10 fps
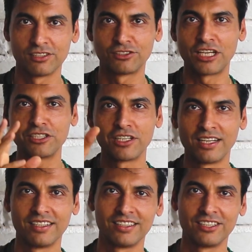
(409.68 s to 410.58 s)

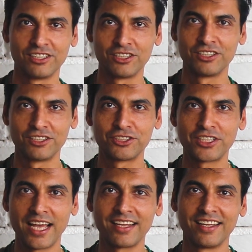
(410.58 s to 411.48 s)
sun
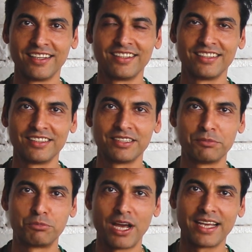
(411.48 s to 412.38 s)
shine,
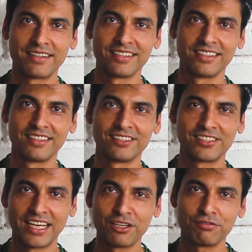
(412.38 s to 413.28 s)
bright
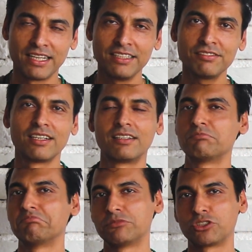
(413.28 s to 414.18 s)
side of life.
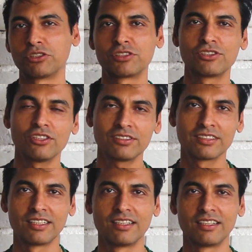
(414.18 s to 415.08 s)
Choice is
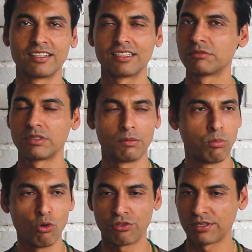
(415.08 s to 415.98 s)
yours.
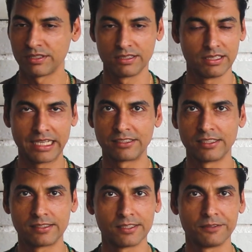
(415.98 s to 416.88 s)
Both
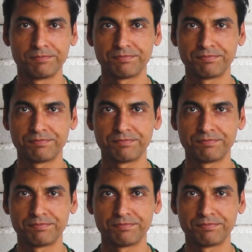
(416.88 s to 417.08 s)
exist.